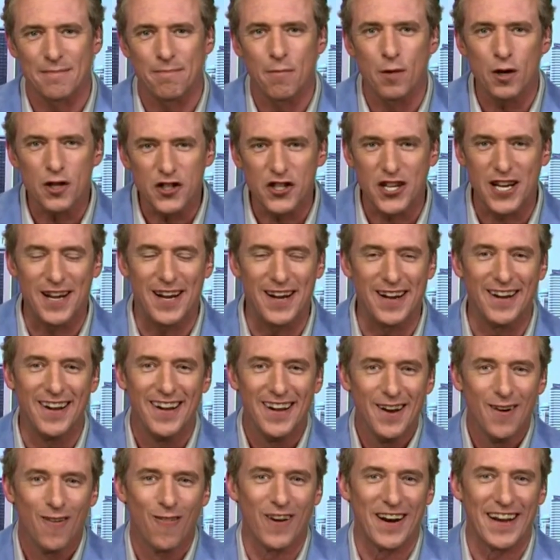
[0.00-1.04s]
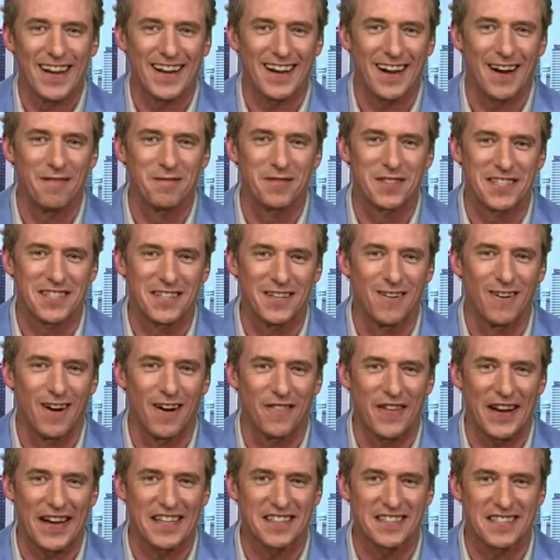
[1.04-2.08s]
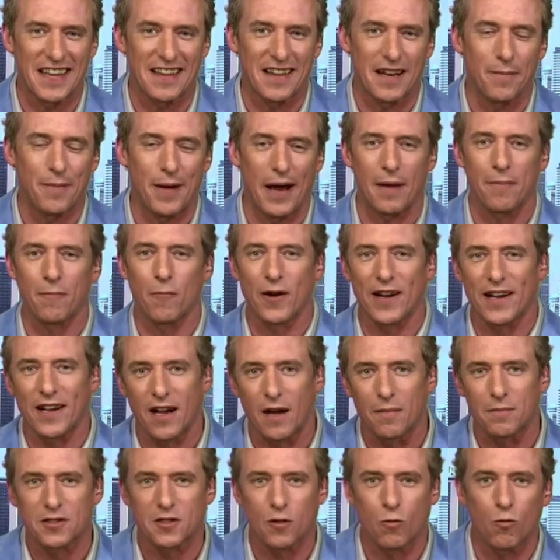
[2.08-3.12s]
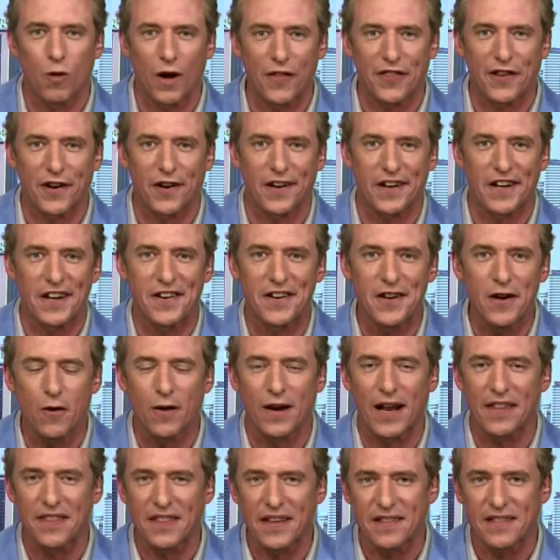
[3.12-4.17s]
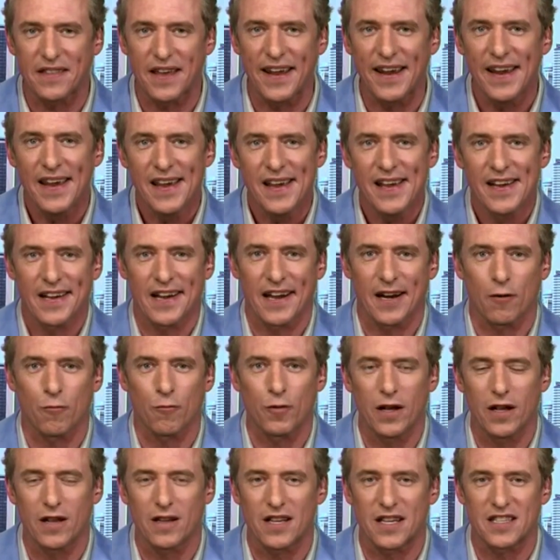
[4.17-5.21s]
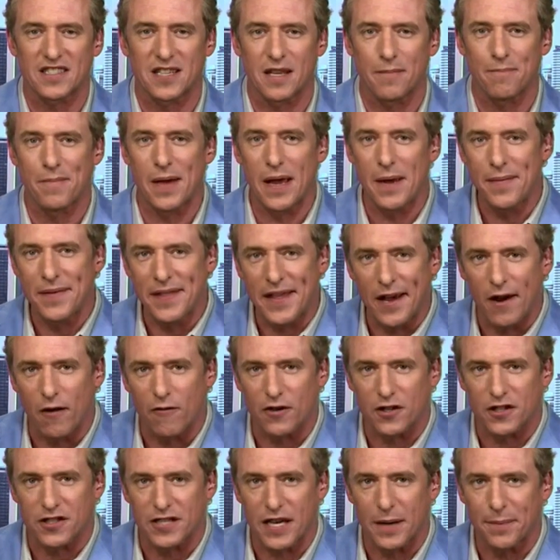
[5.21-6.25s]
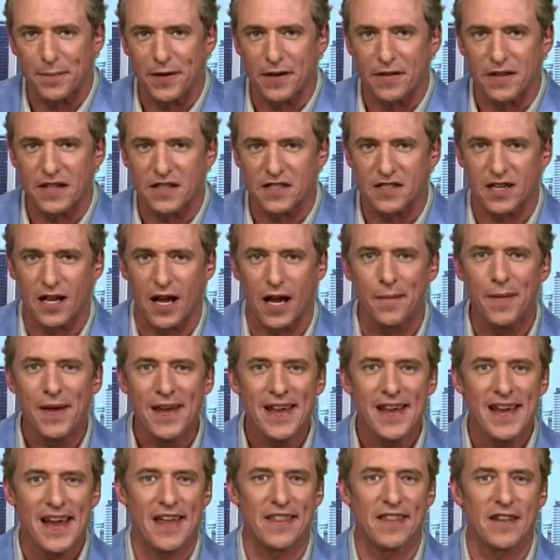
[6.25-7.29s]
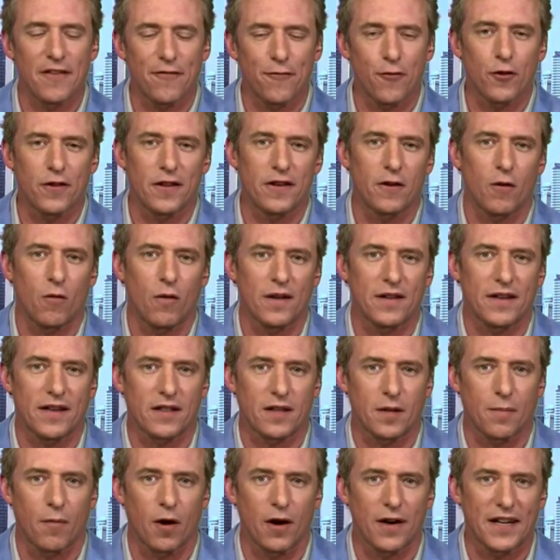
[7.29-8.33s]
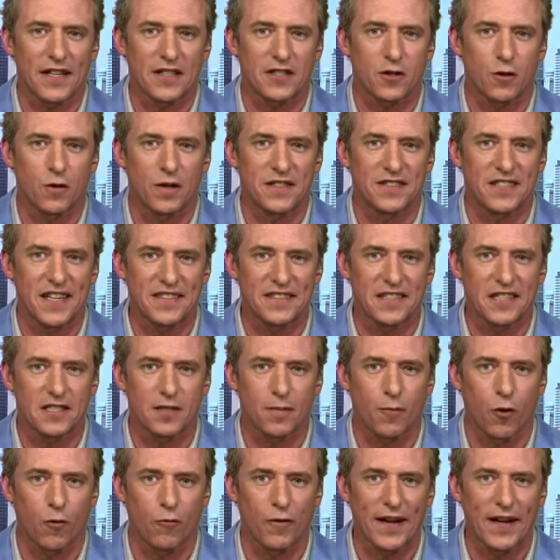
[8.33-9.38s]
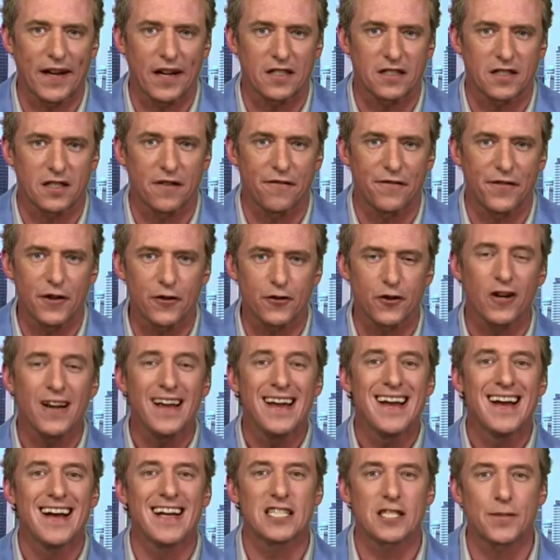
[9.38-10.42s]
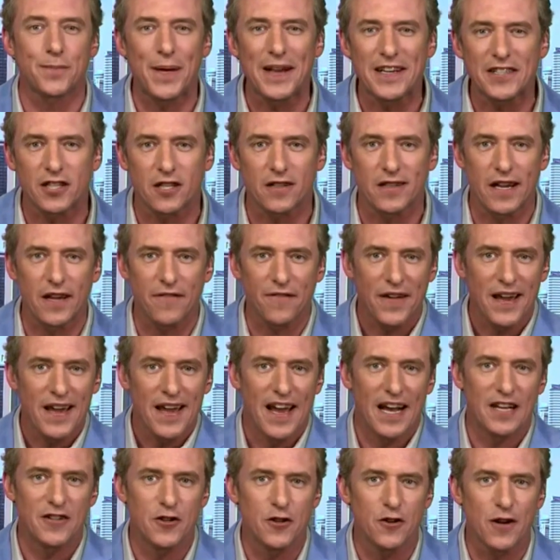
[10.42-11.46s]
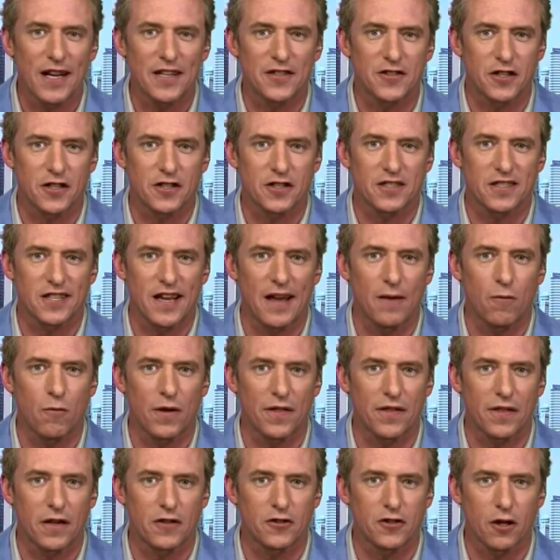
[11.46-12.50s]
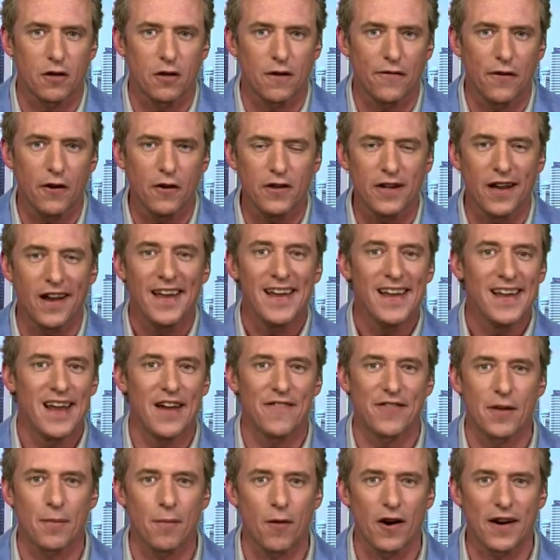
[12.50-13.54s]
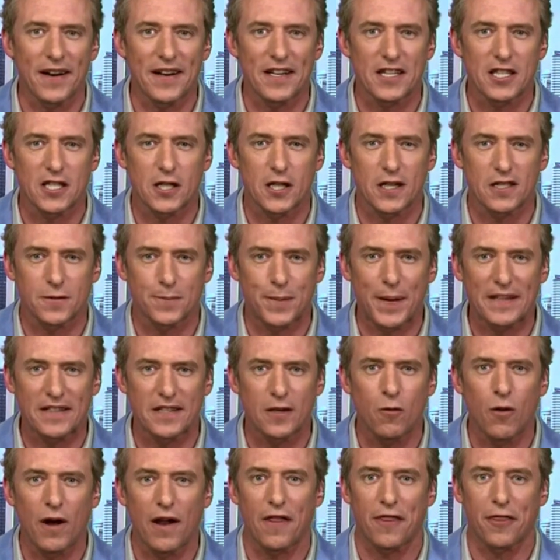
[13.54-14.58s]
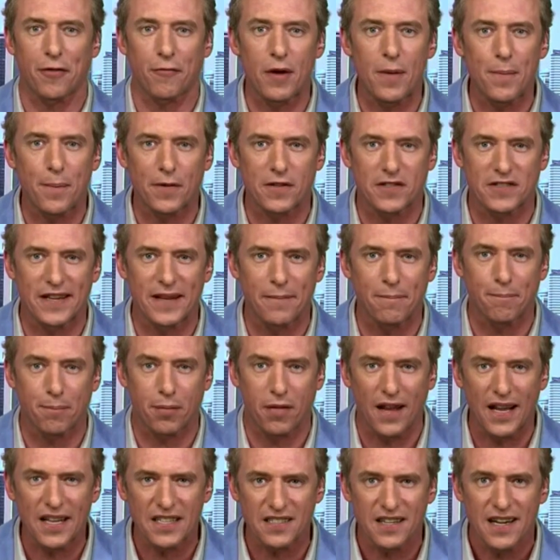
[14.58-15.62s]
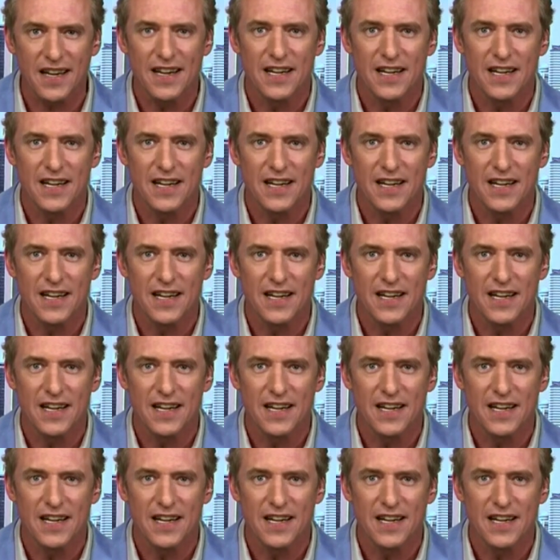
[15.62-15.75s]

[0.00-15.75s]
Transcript: mushy when it comes to, if I could say that about them, when it comes to what they're going to do. And I think they kind of realize that maybe they overstepped here this time, and therefore they don't want to get the market so addicted to more rate cuts in the future, especially if, as you guys just said with uh, Joe LaVorgna, if the market is expecting what, a 3% plus